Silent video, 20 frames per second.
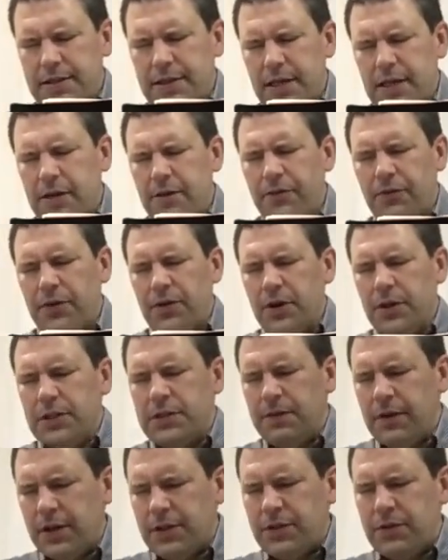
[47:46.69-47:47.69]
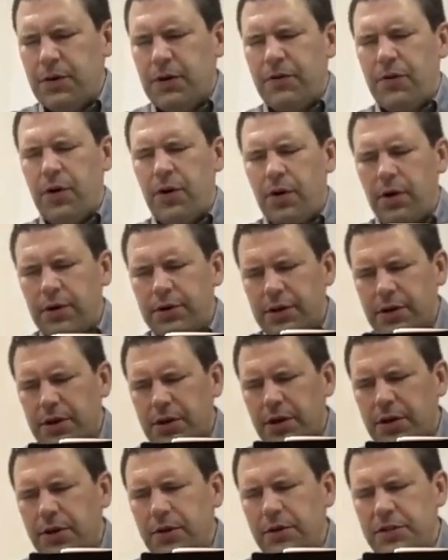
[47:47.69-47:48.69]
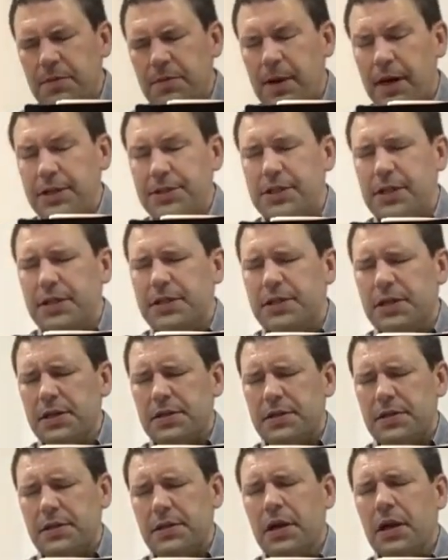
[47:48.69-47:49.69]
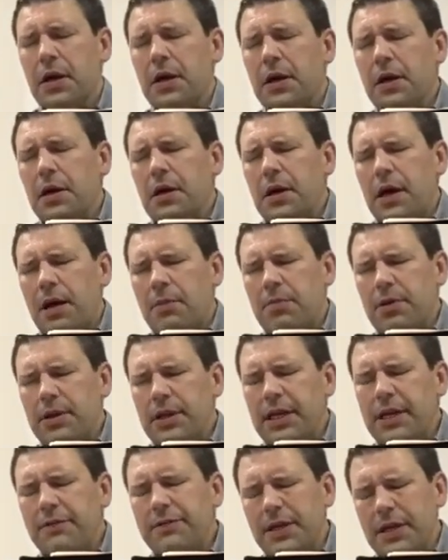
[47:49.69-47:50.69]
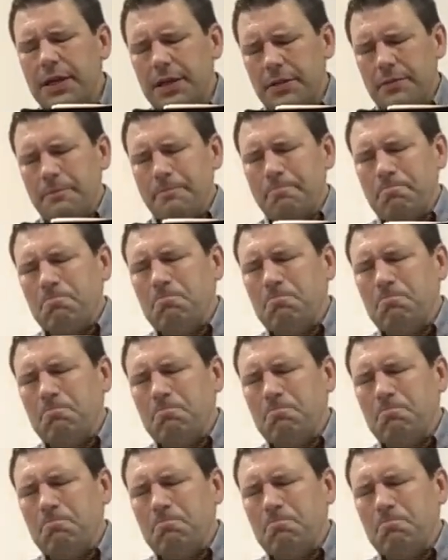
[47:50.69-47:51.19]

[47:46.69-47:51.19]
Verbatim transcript: Thank you for those of us who have heard the good news about Jesus and believed it.